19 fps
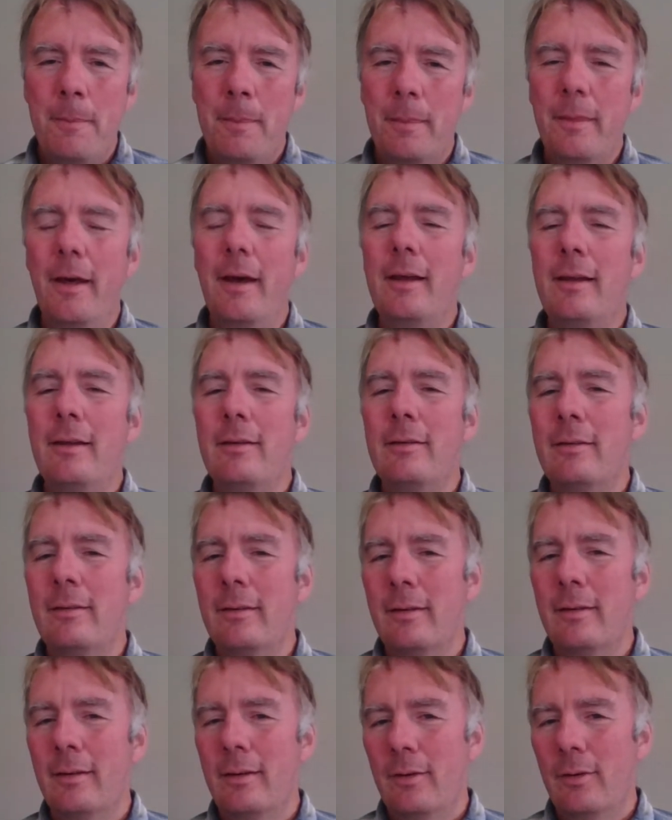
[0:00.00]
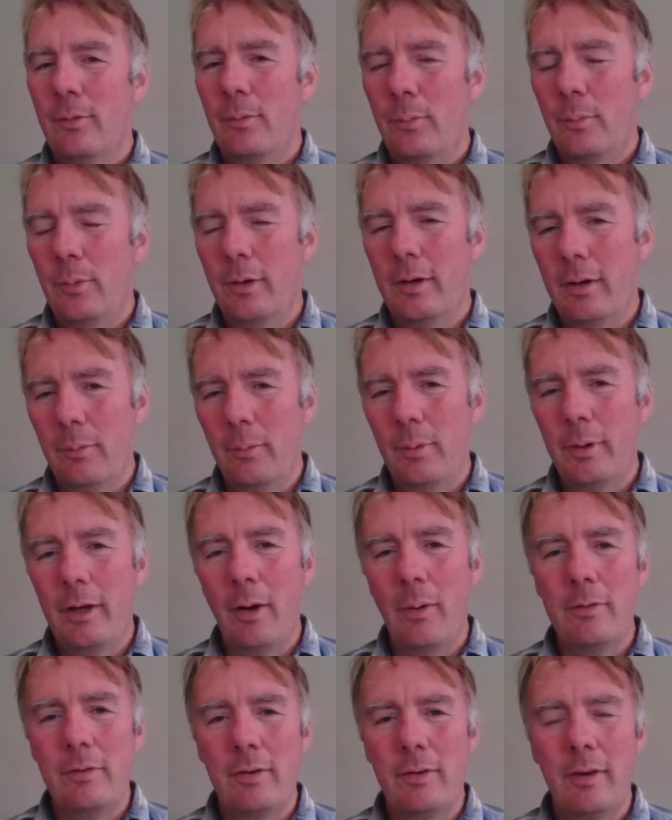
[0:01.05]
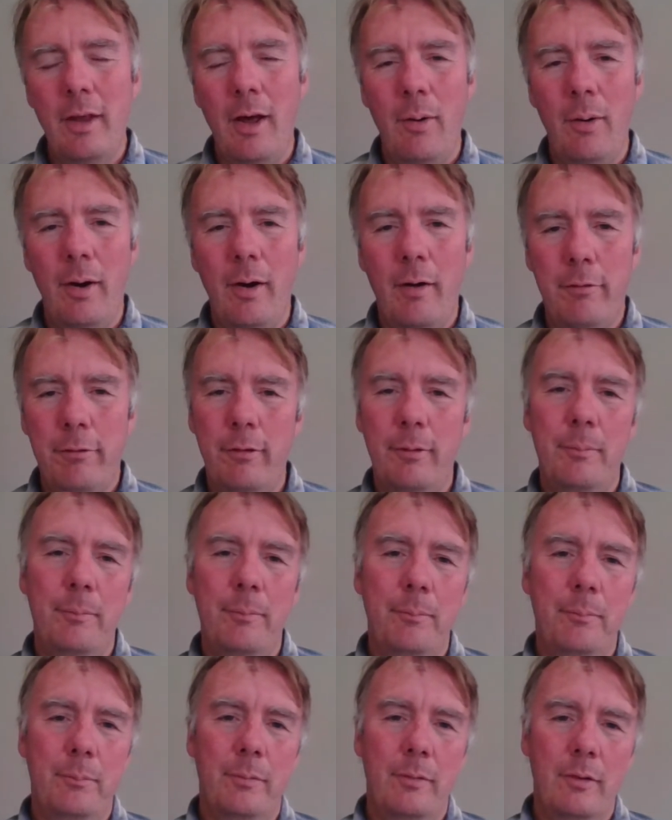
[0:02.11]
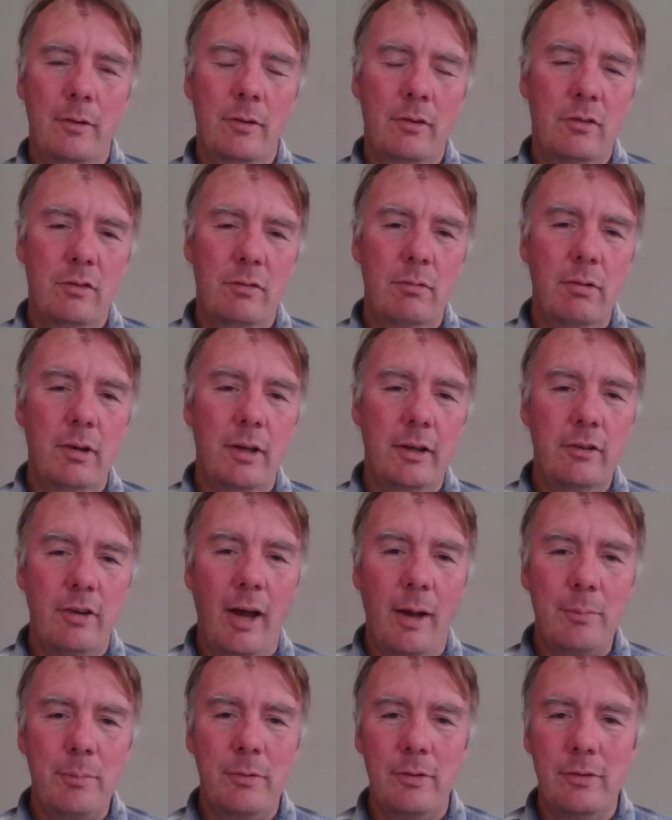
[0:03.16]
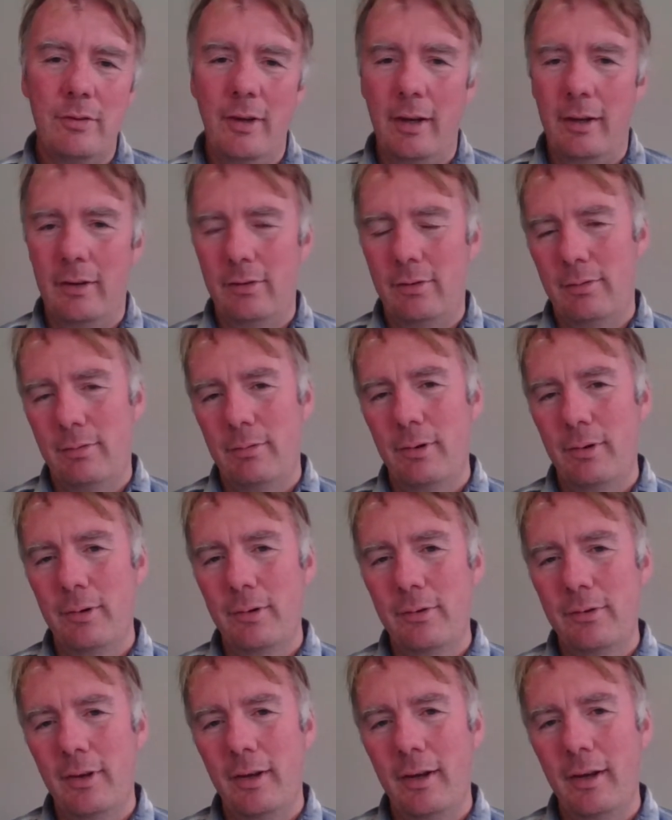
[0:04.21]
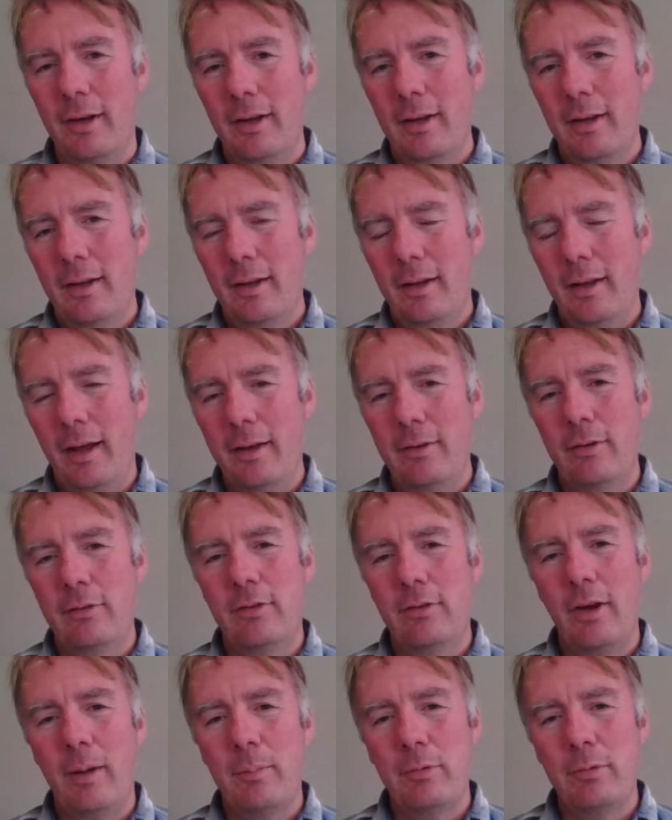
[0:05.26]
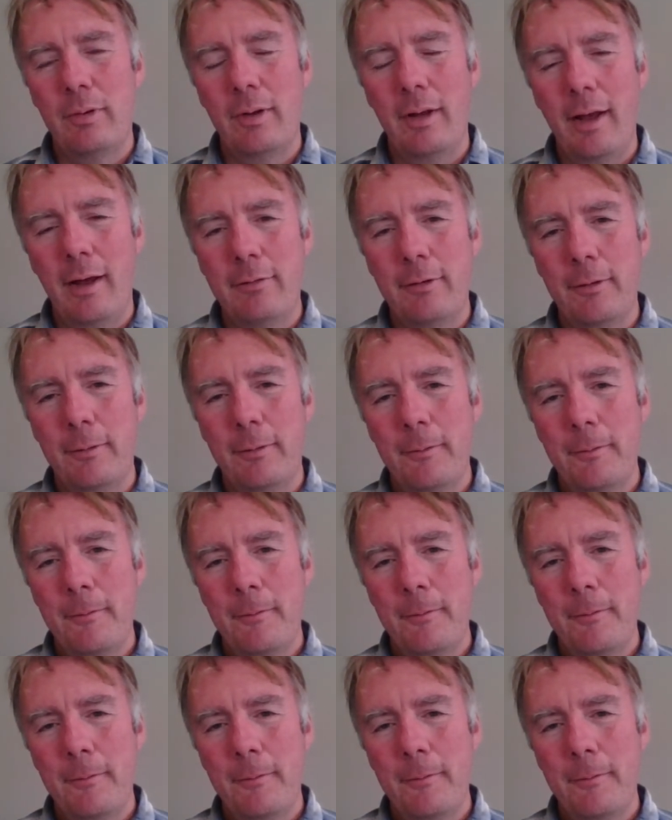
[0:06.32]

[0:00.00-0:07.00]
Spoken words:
Then we go into Noah from really chapter 6 through to end of chapter 11.